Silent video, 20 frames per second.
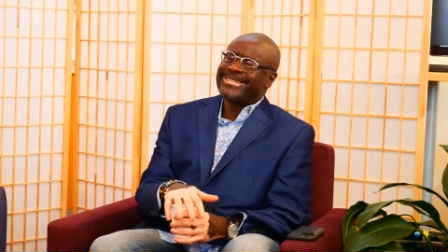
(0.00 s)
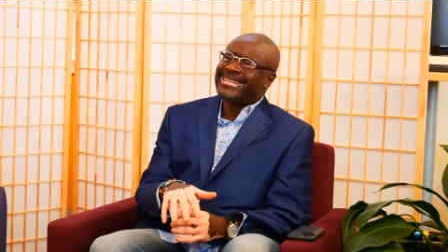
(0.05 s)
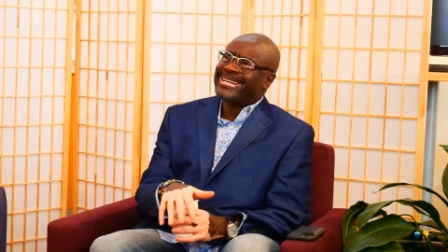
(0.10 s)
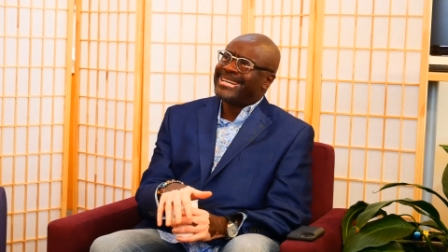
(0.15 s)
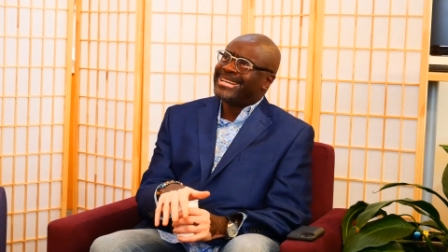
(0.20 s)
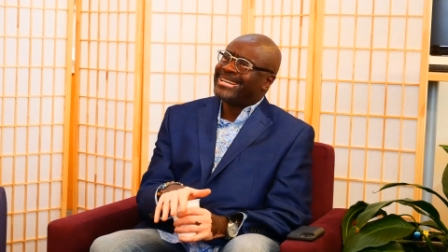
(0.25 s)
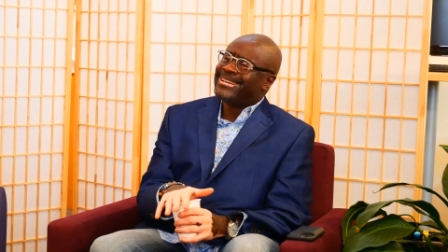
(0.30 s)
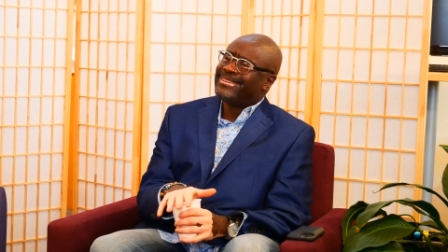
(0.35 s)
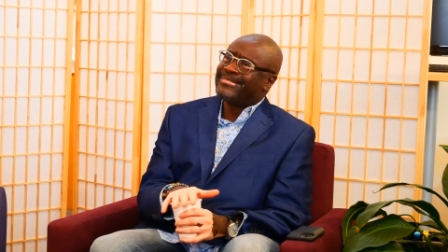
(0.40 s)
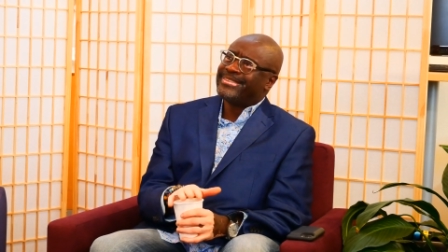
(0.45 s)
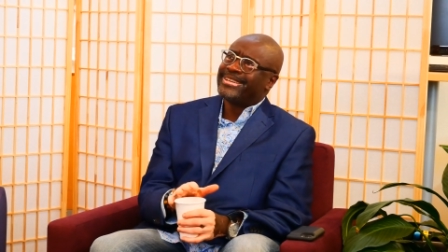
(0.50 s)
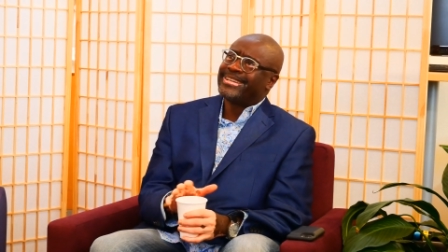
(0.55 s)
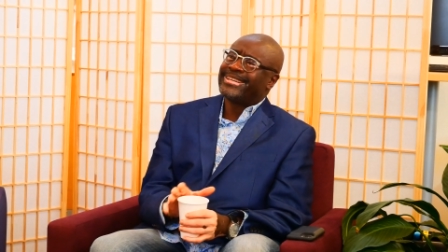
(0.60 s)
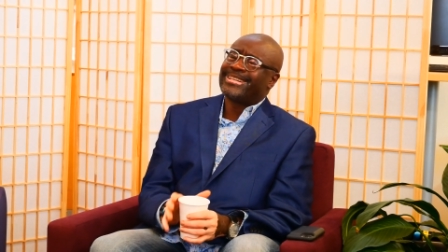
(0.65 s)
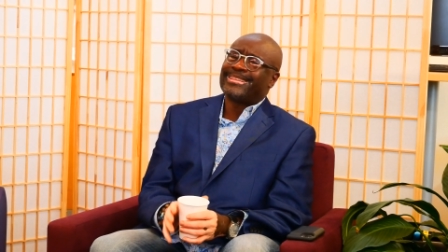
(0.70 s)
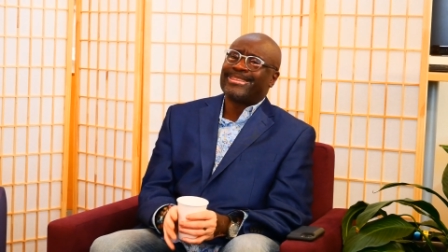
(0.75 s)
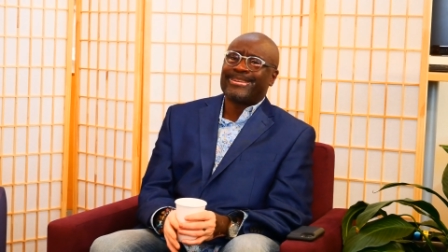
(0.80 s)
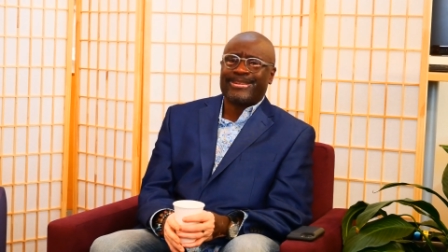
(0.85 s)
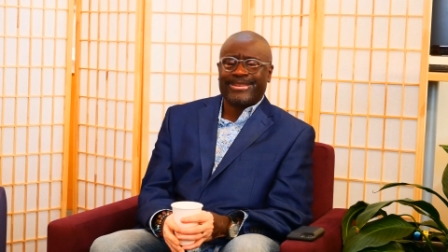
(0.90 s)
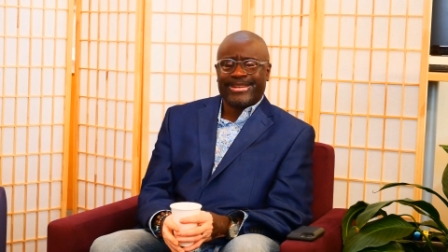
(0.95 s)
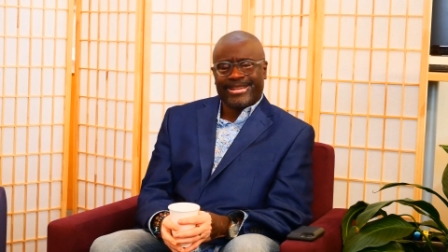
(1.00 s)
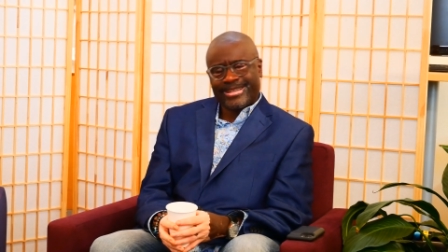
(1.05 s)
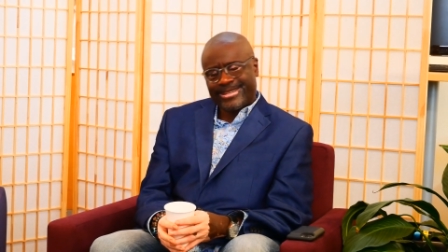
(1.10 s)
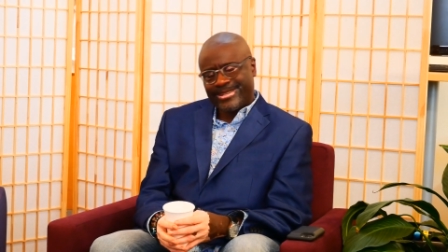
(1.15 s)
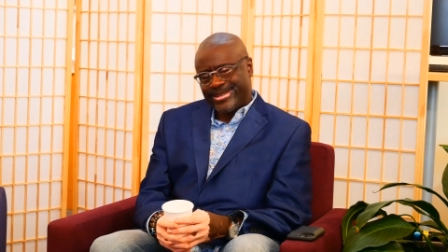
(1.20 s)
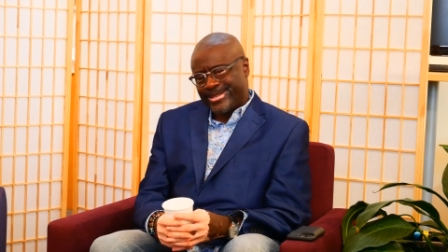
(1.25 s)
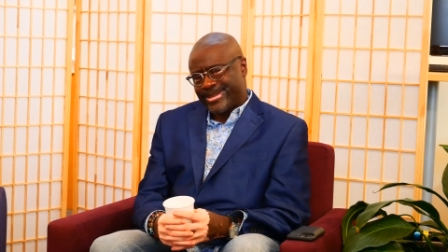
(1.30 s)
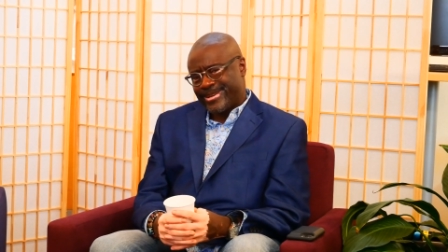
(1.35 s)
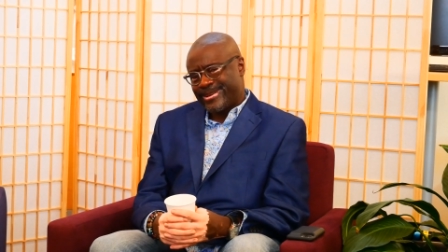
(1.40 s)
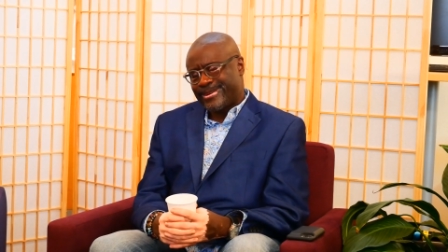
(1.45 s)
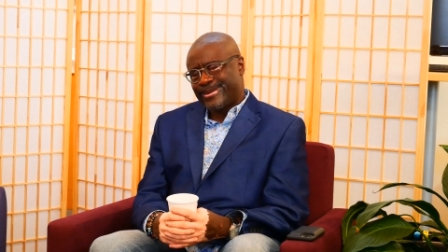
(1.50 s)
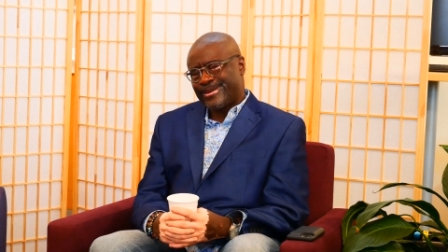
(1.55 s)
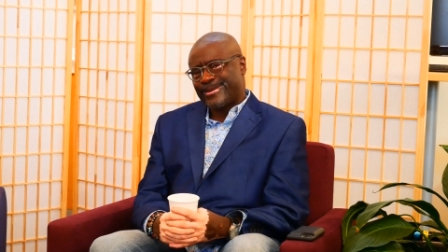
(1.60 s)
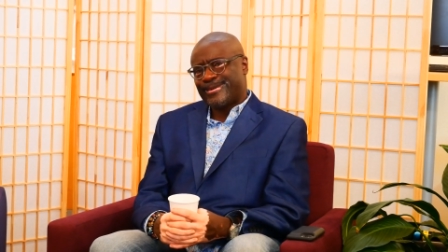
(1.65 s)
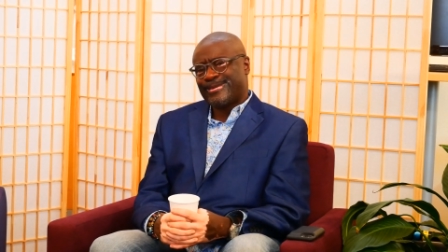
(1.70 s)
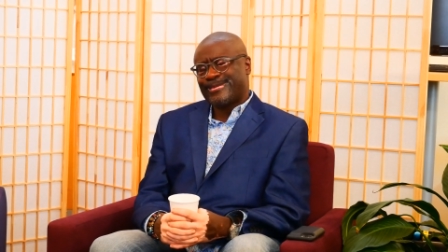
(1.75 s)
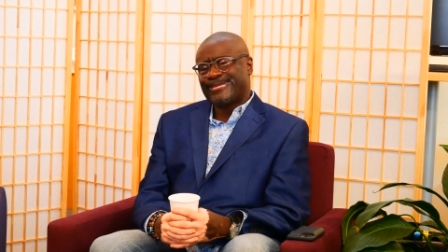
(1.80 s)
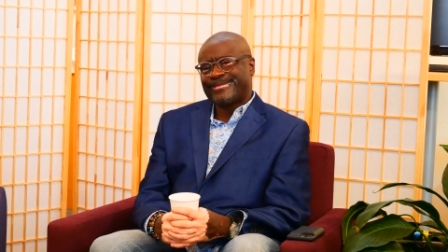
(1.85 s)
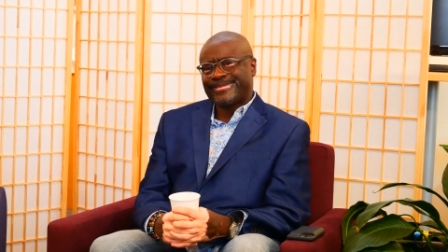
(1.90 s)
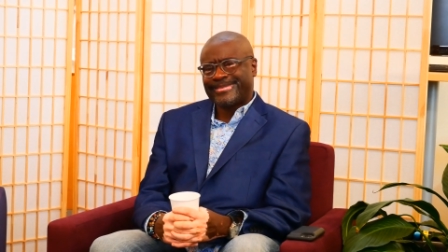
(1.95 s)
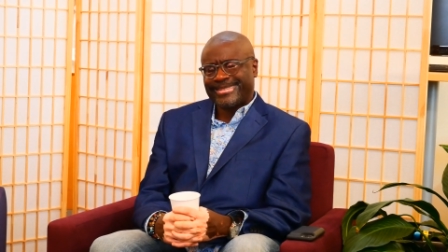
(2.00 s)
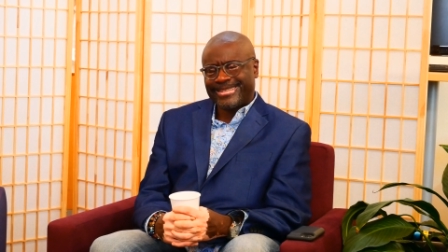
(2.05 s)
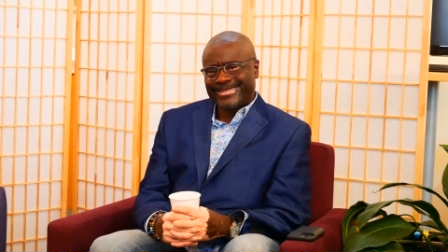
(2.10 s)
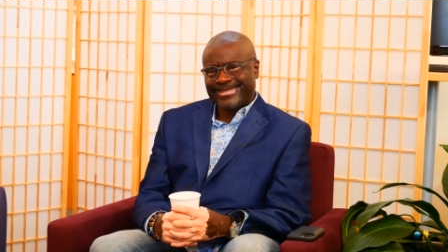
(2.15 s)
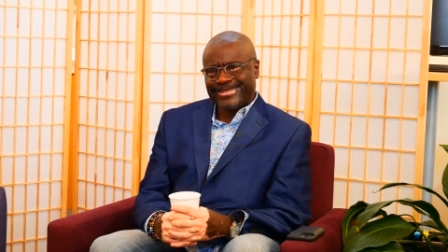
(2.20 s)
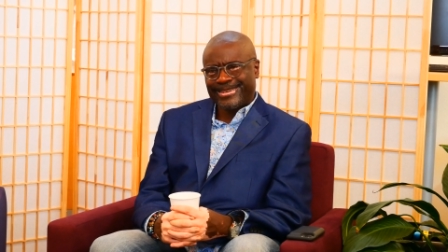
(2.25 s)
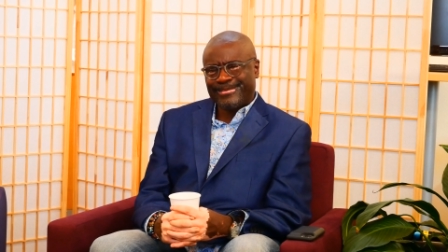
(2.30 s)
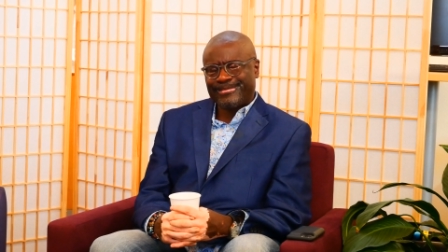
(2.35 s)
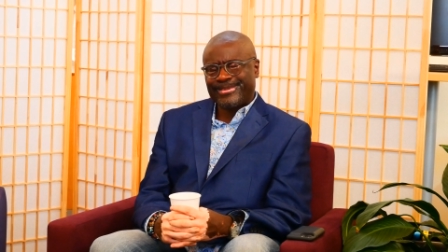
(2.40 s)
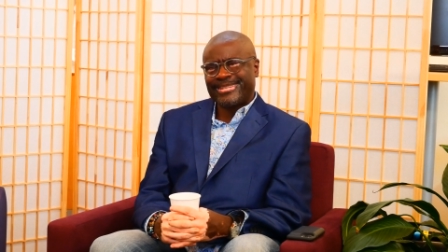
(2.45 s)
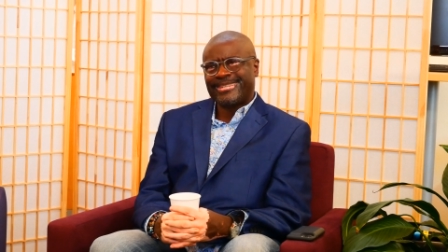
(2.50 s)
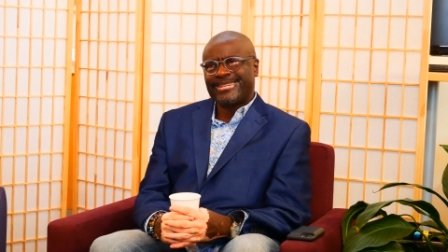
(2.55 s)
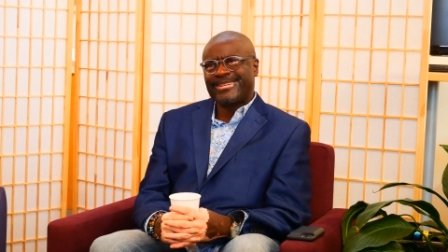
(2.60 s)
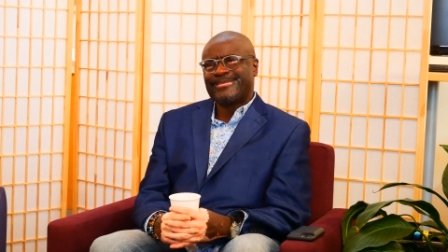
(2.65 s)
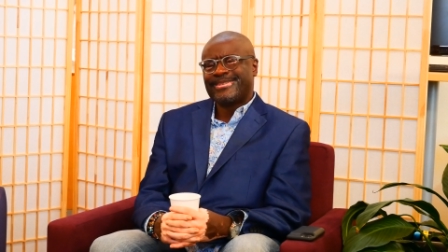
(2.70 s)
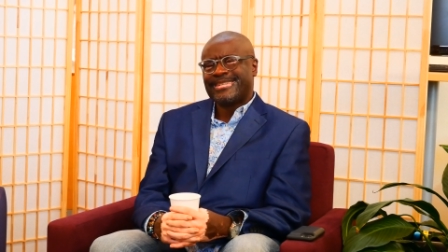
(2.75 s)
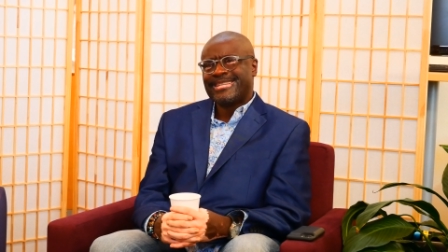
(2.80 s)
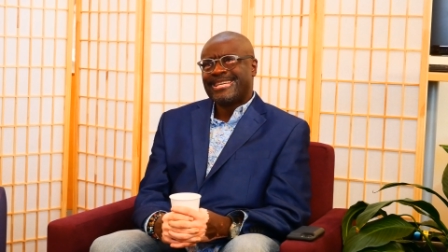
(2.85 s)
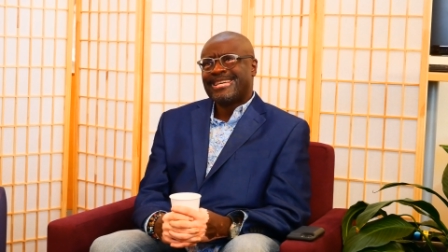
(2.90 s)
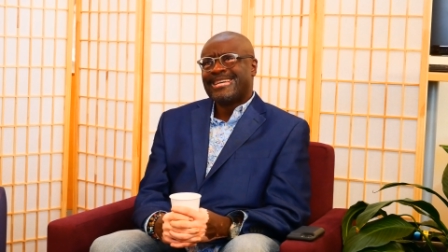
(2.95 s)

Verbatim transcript: I have a clarinet concerto that's coming up.